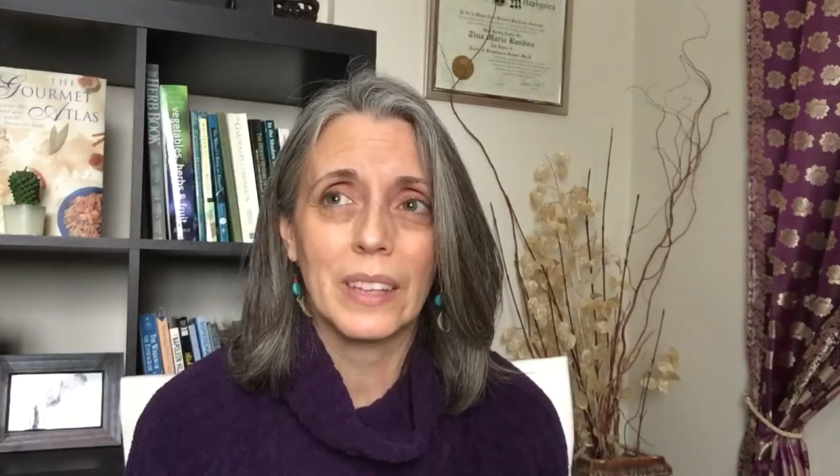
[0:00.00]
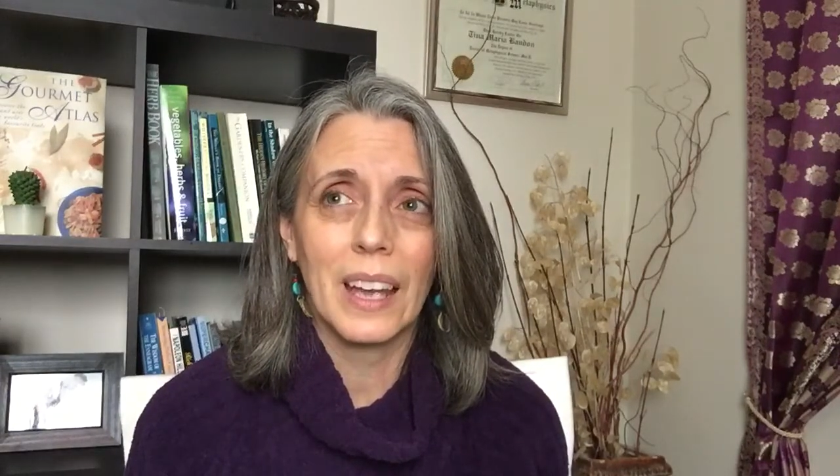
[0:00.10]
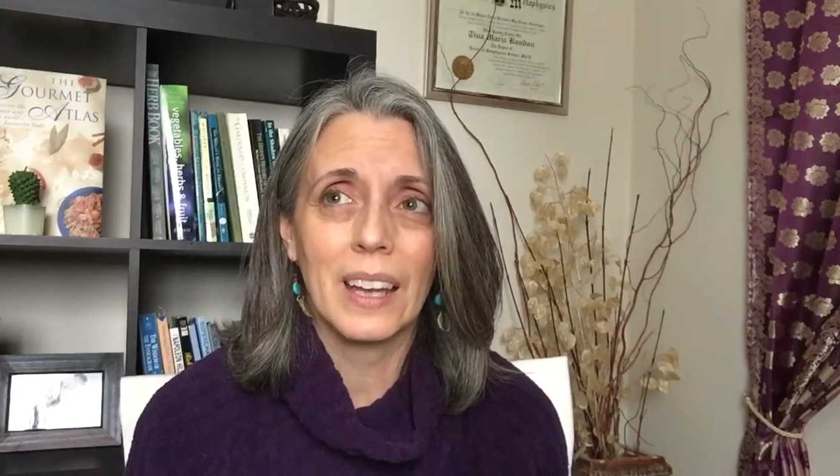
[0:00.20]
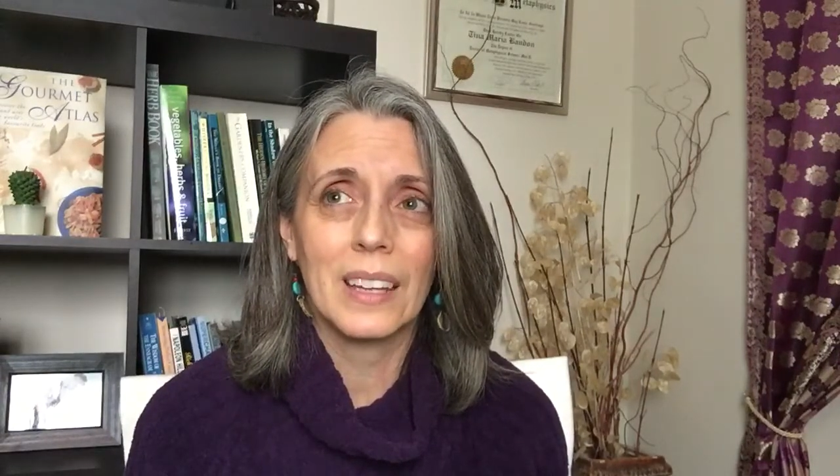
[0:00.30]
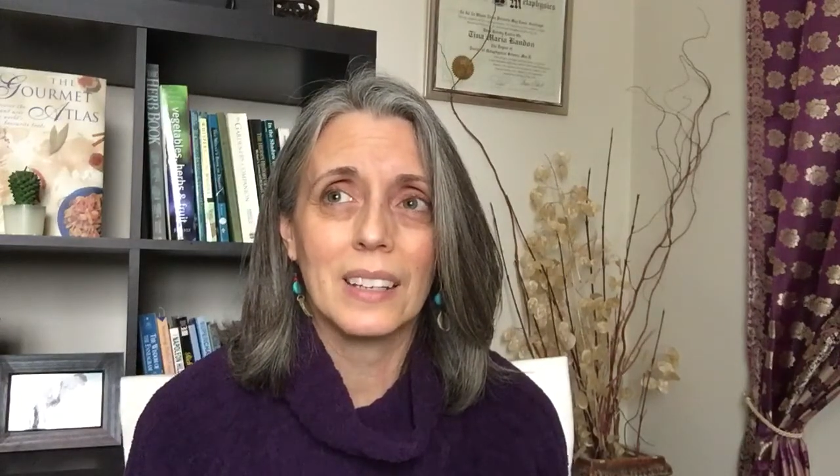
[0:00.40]

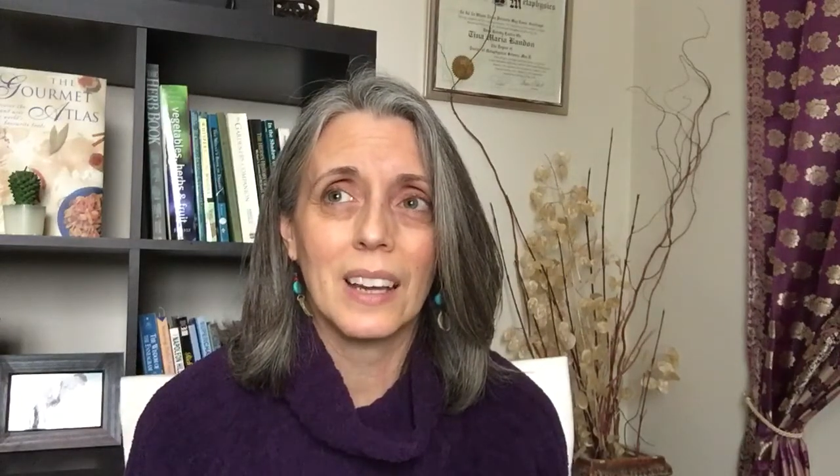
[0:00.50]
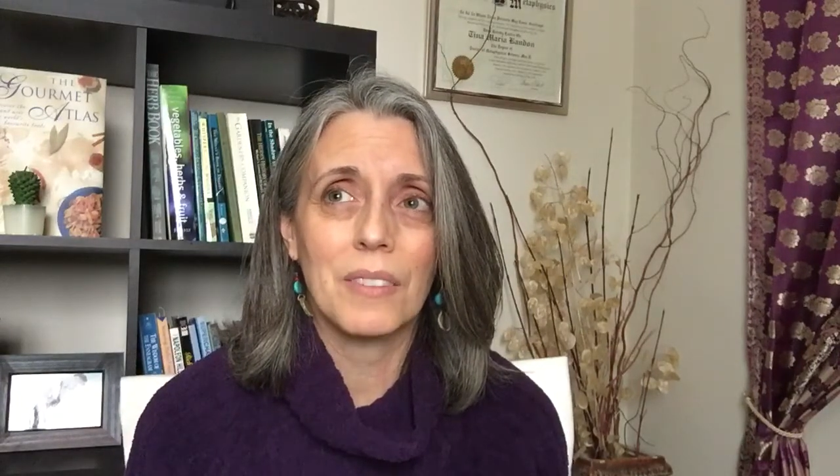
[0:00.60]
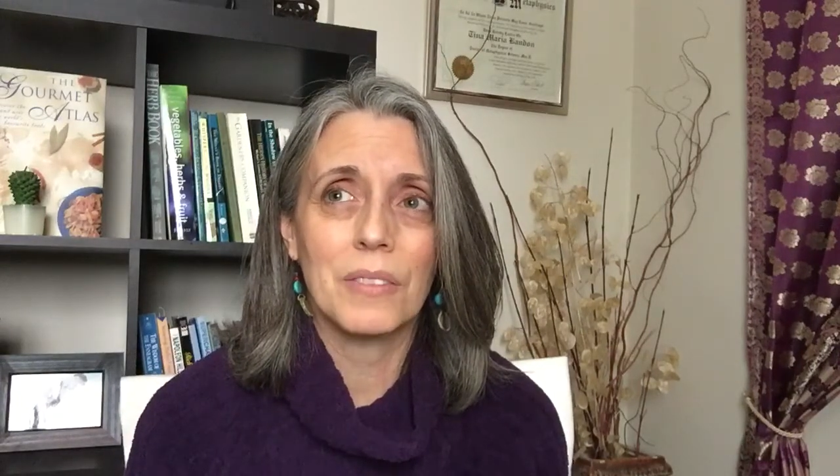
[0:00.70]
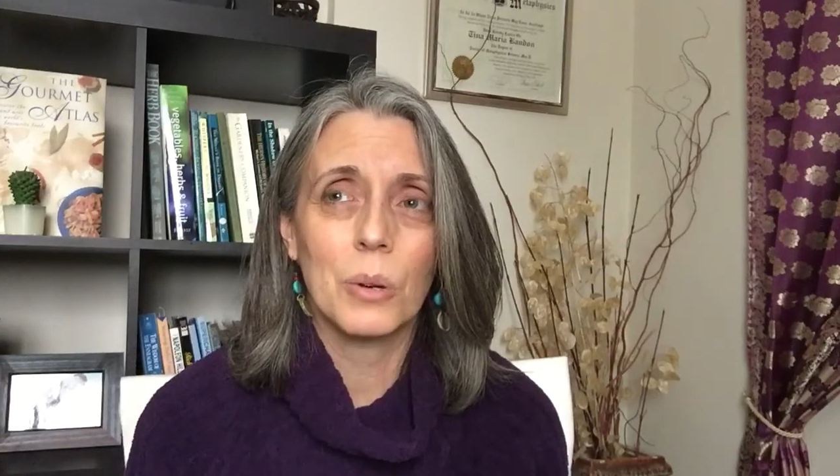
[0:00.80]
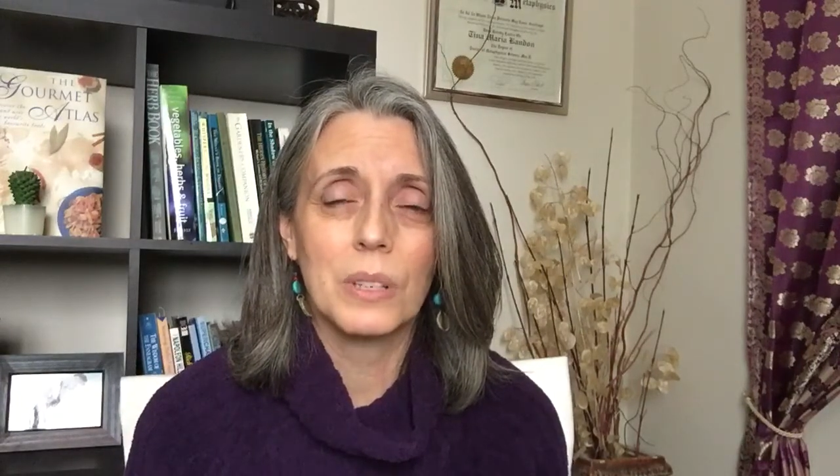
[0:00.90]
and
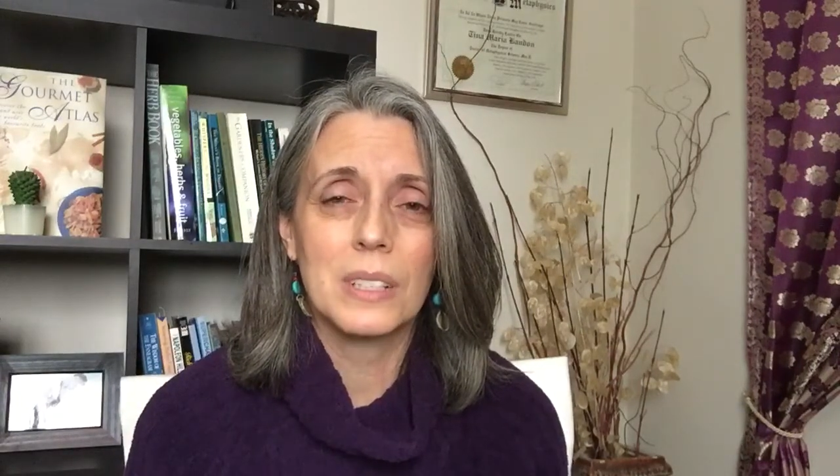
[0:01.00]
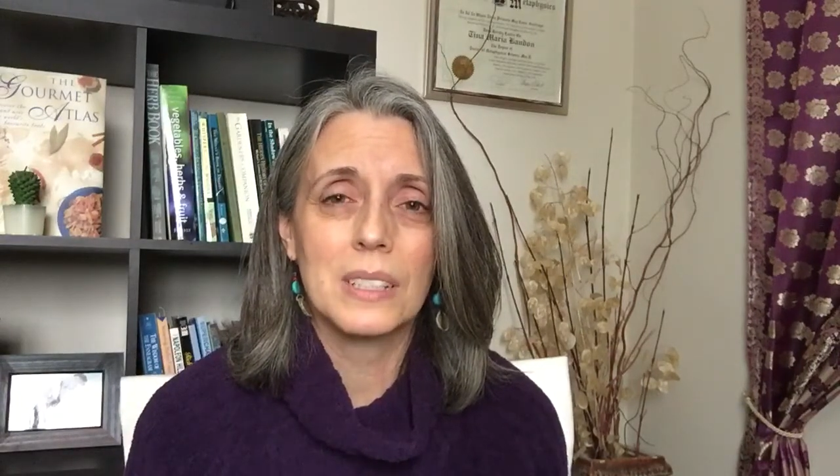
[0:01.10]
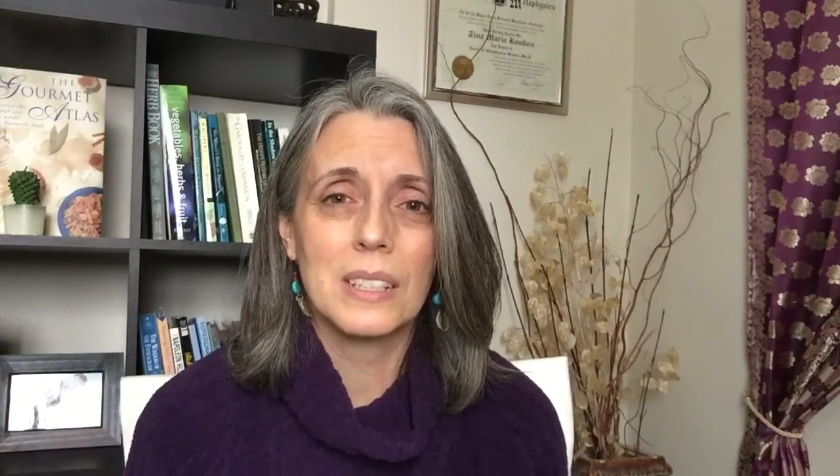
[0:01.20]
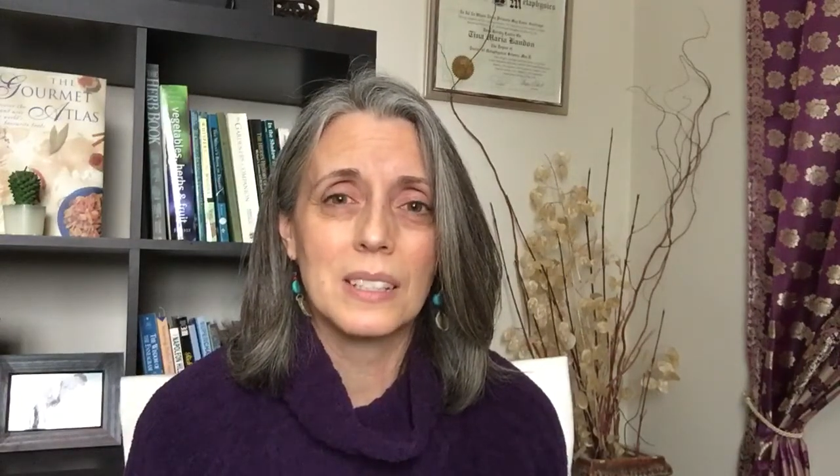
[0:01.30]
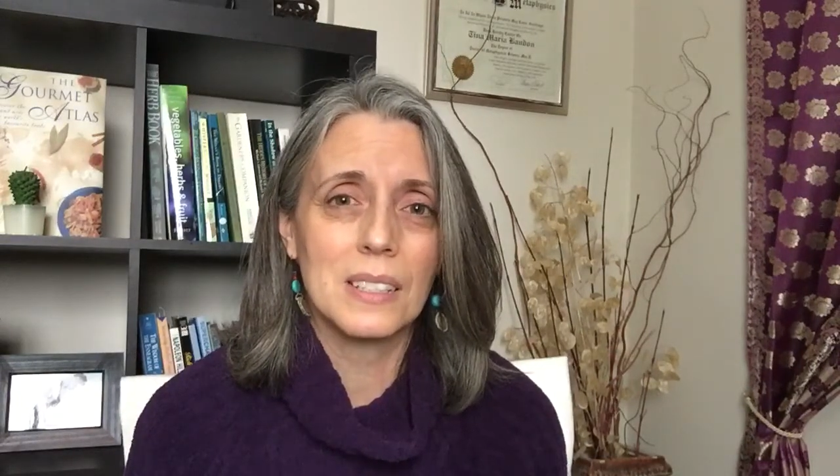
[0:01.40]
I've
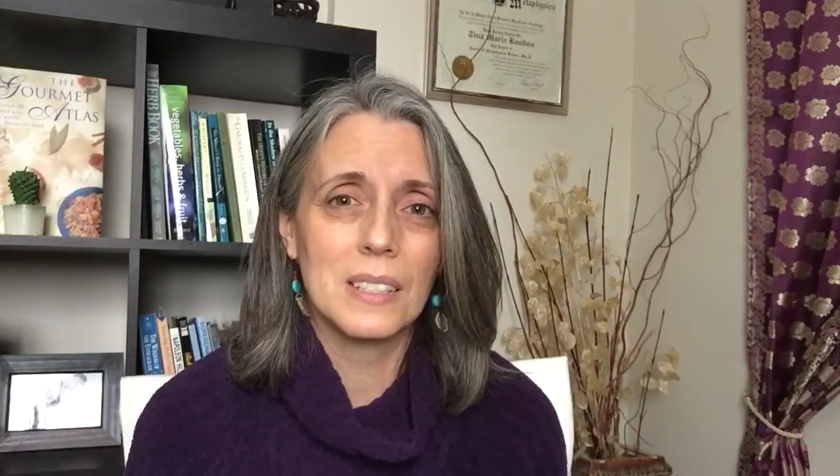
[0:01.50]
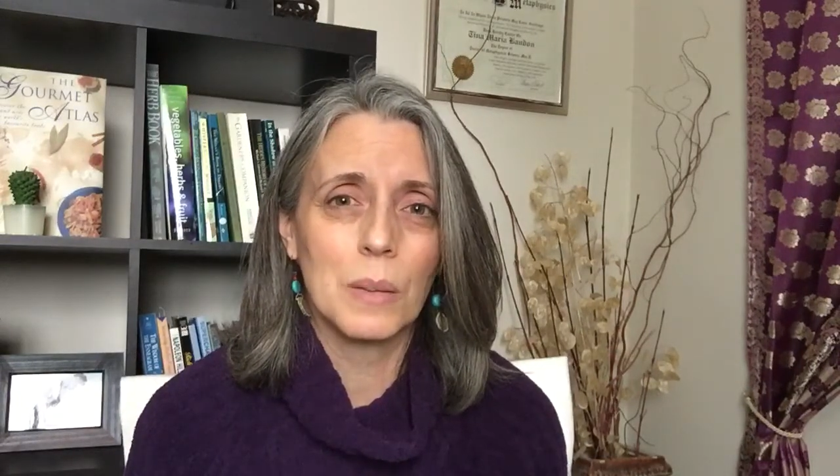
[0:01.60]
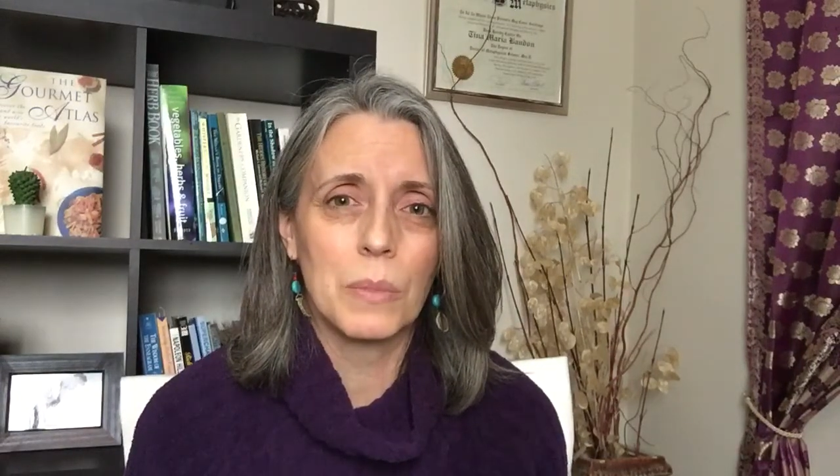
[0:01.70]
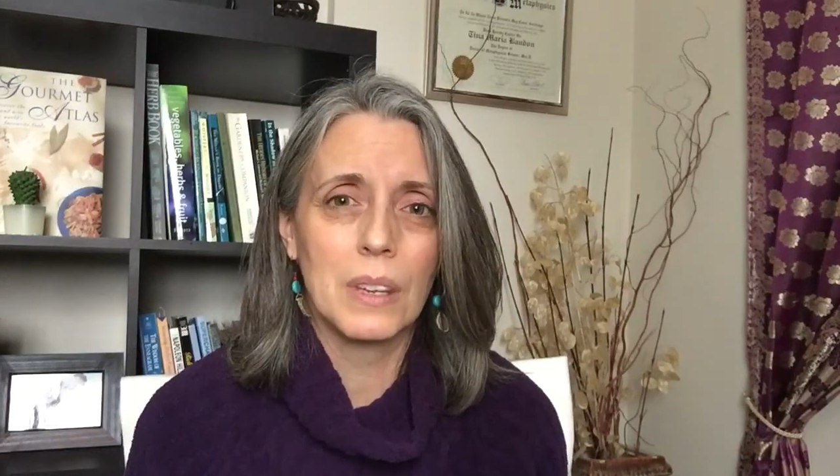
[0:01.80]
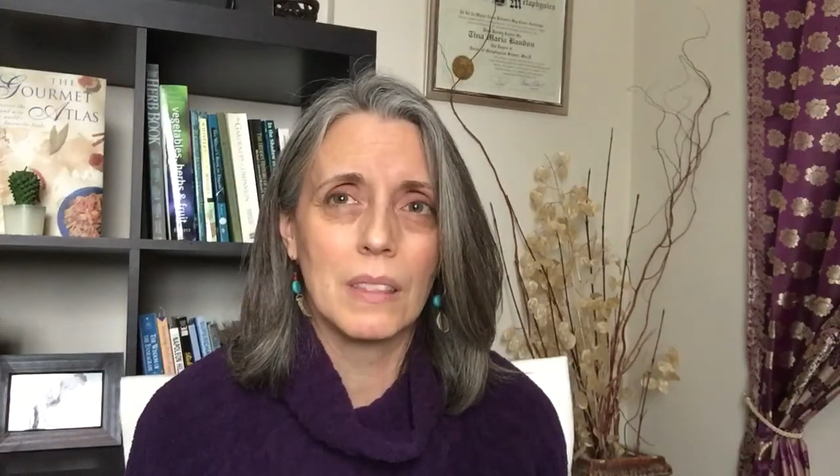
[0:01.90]
noticed this is
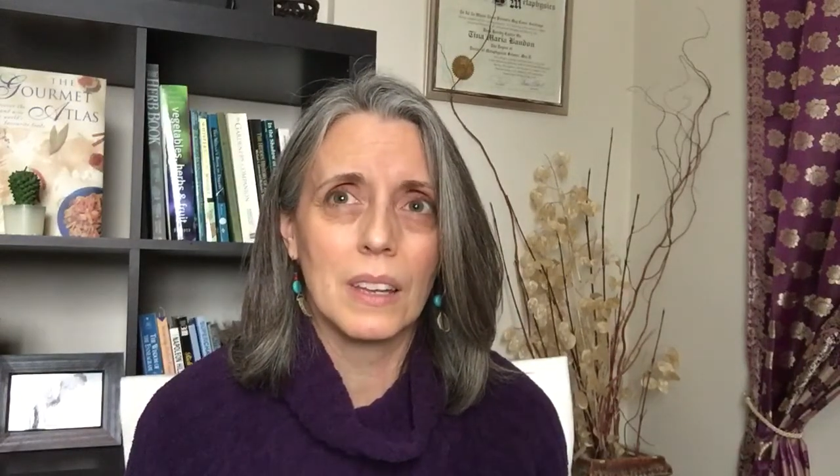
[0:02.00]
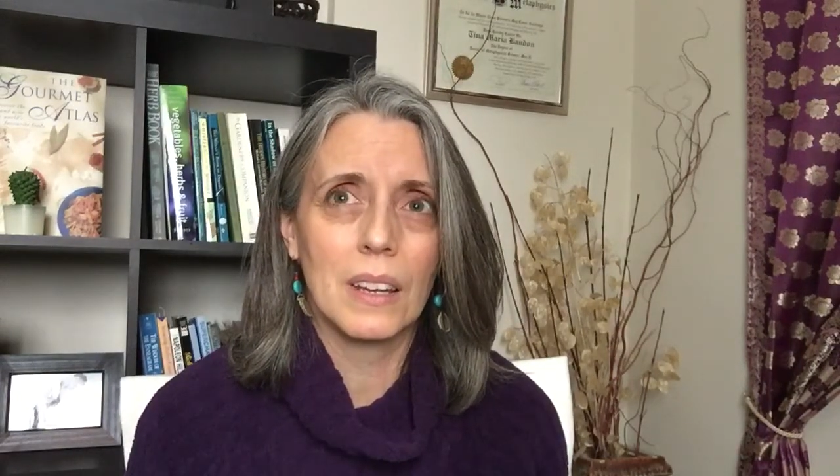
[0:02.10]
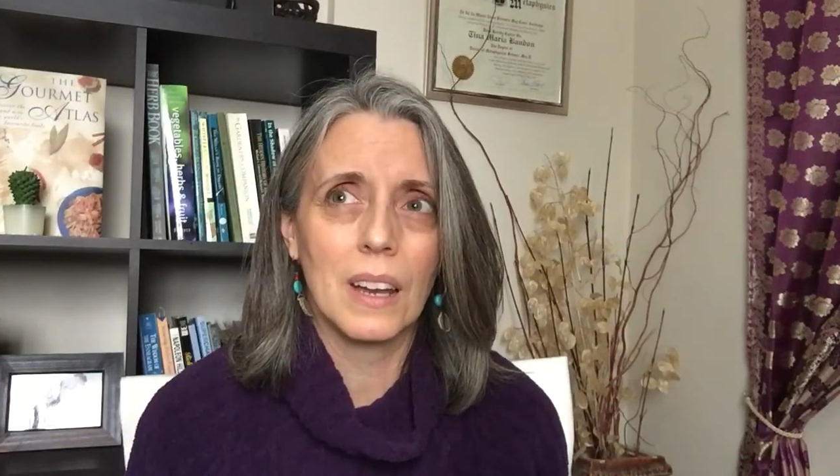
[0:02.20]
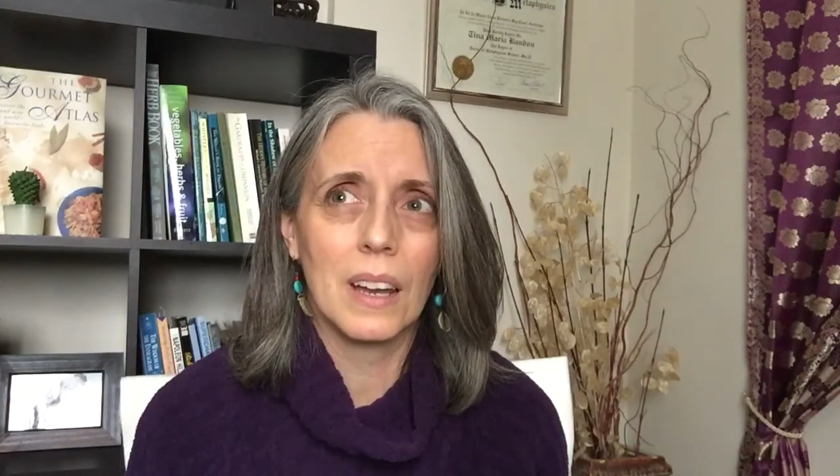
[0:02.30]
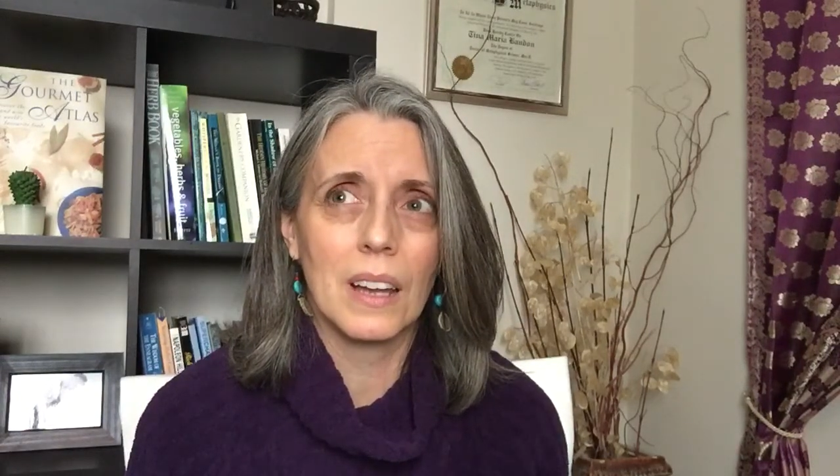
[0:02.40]
something that